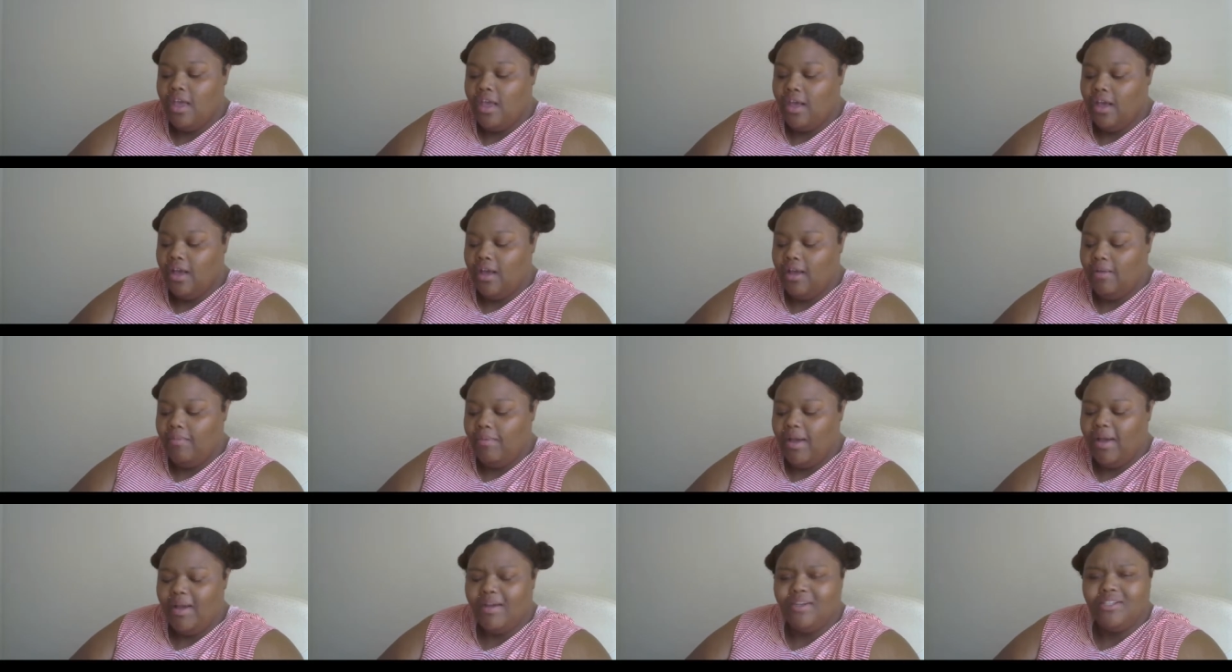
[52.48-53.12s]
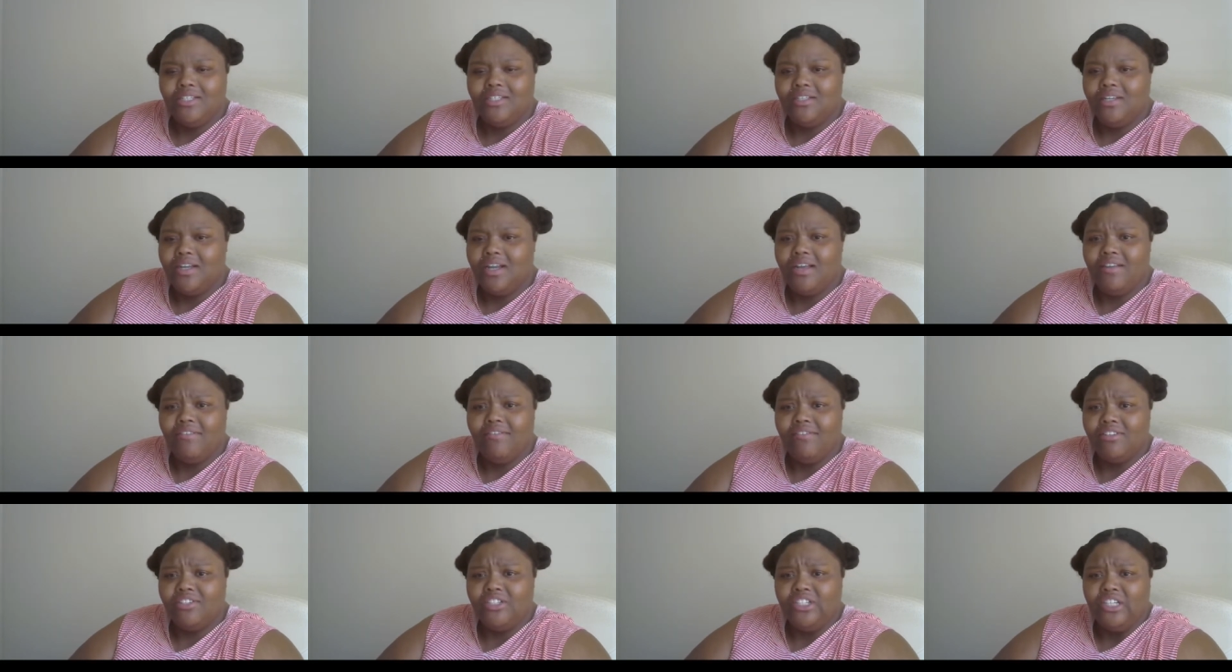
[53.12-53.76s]
I'm um, actually not
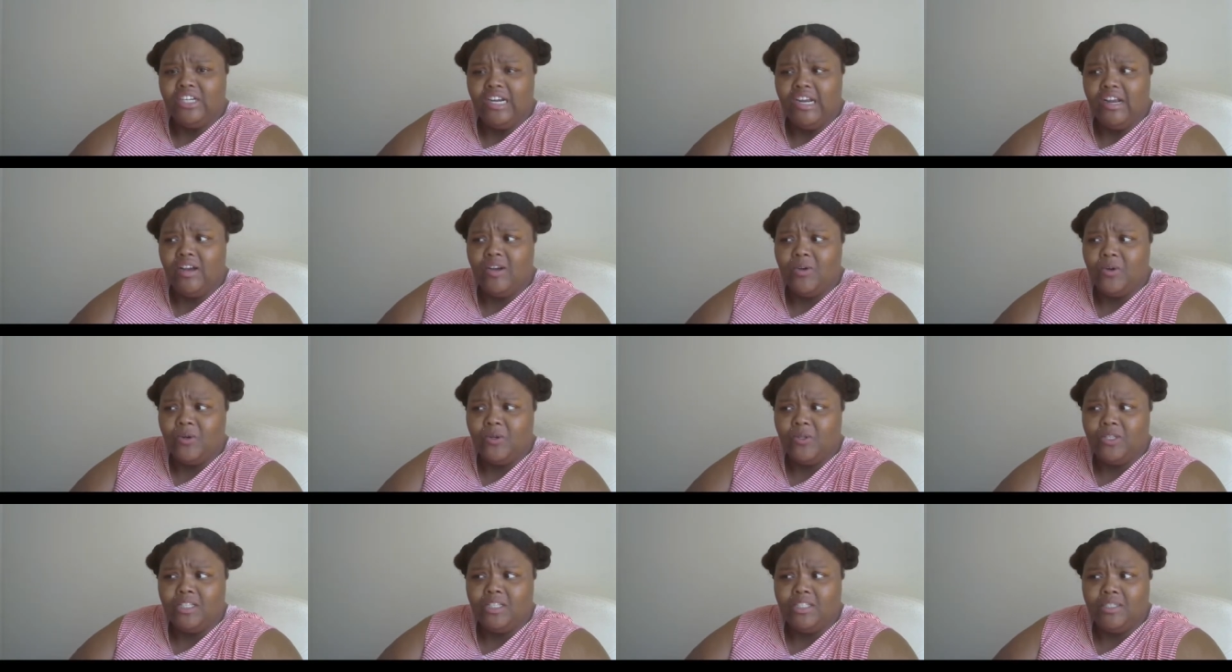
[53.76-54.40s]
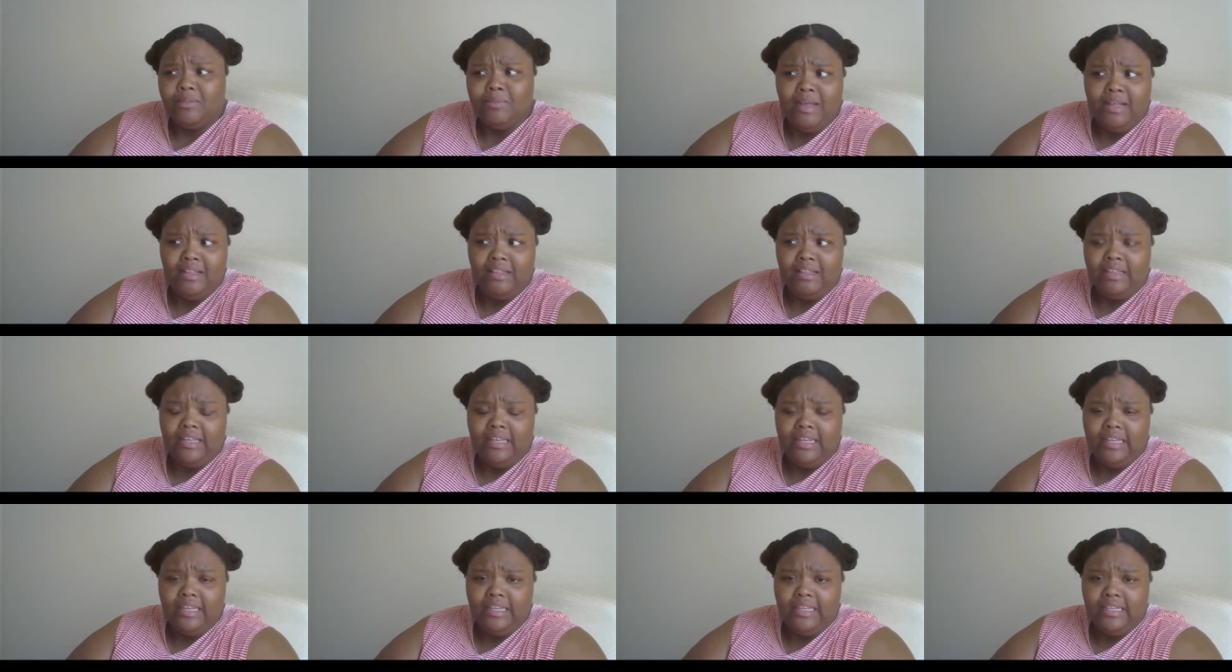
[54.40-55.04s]
even sure how old this palette
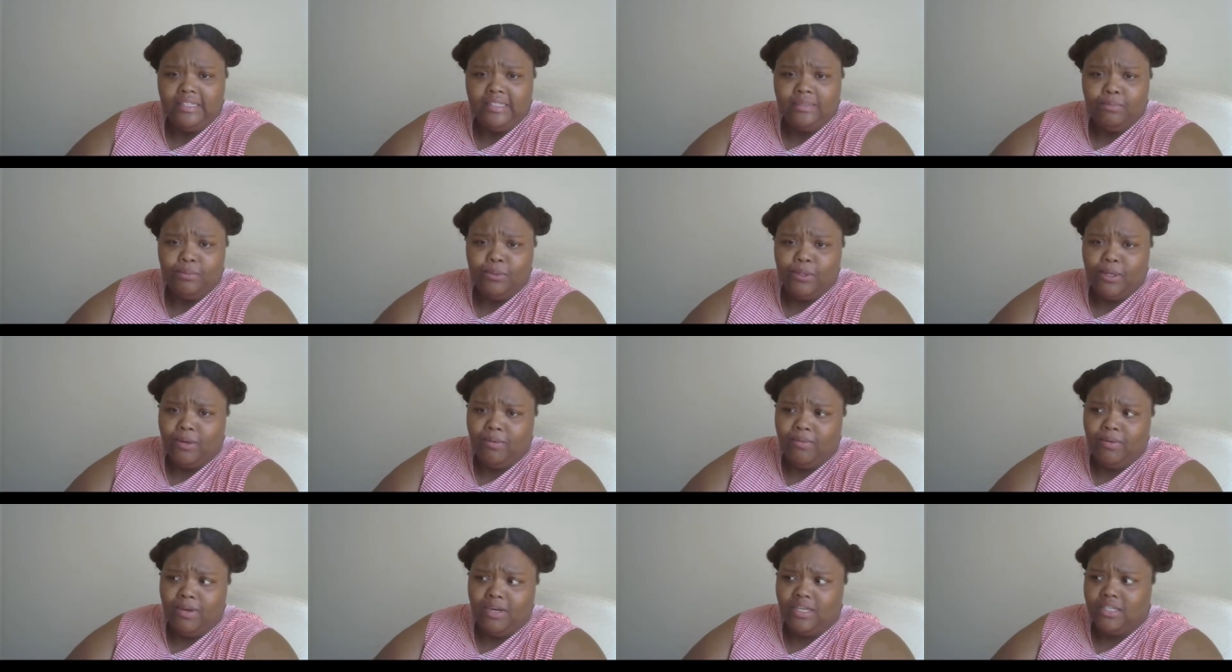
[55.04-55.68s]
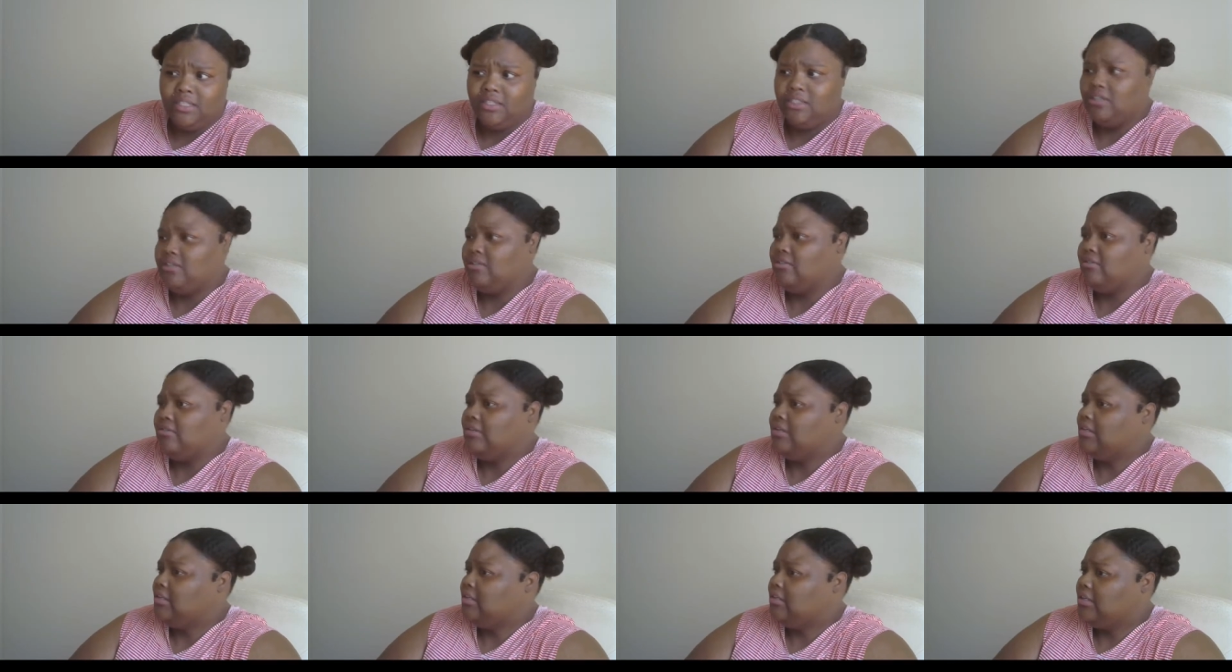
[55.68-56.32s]
is, but I wanted
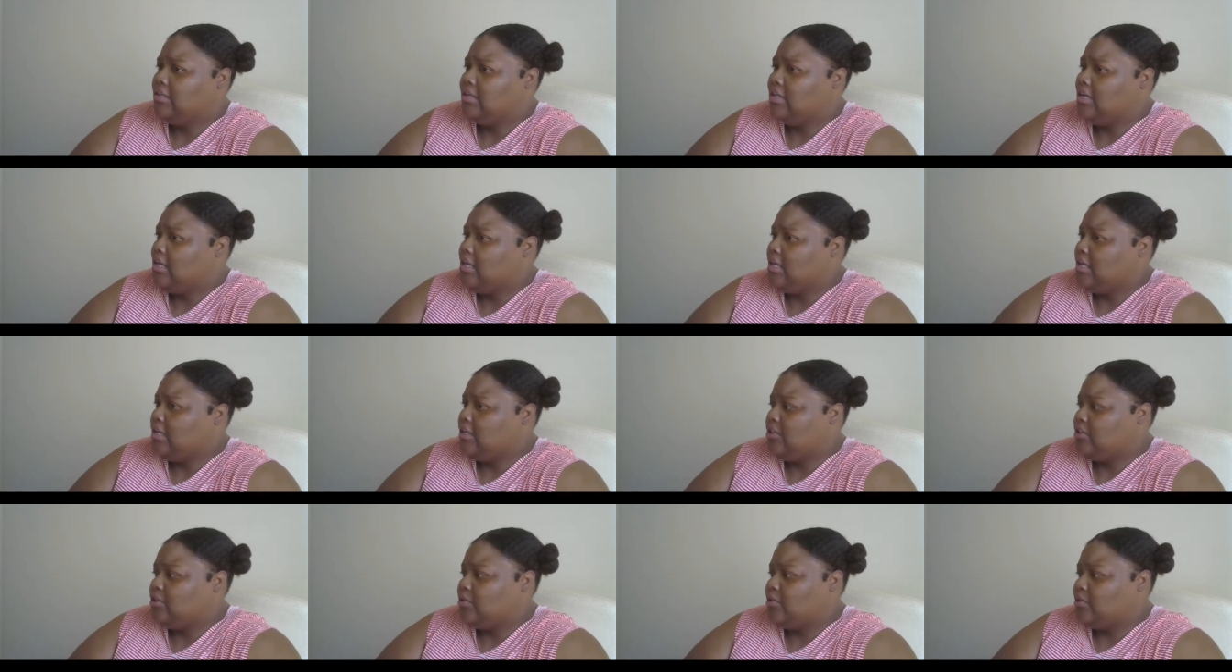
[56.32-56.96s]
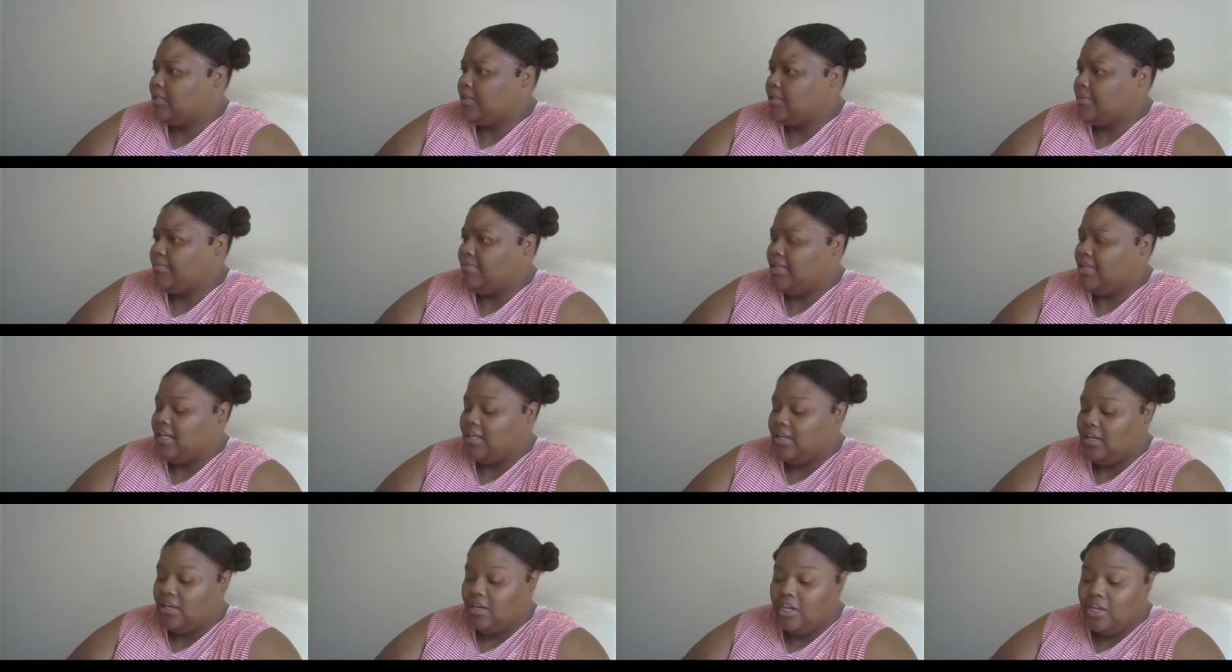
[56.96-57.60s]
to do
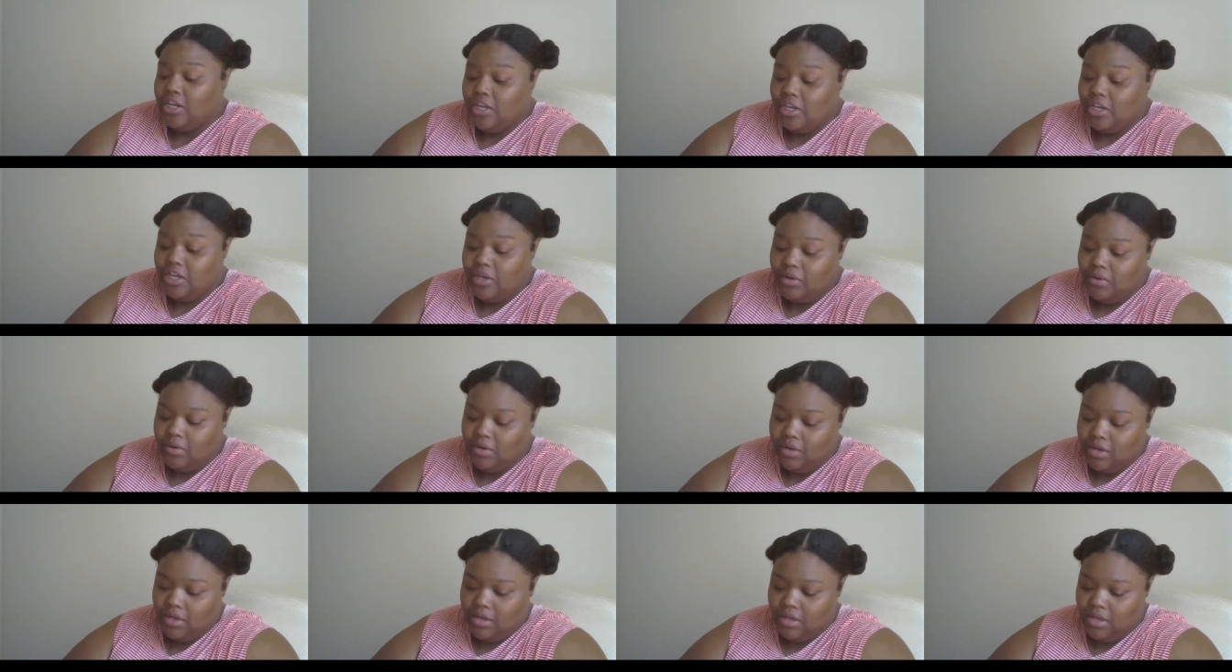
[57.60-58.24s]
something new.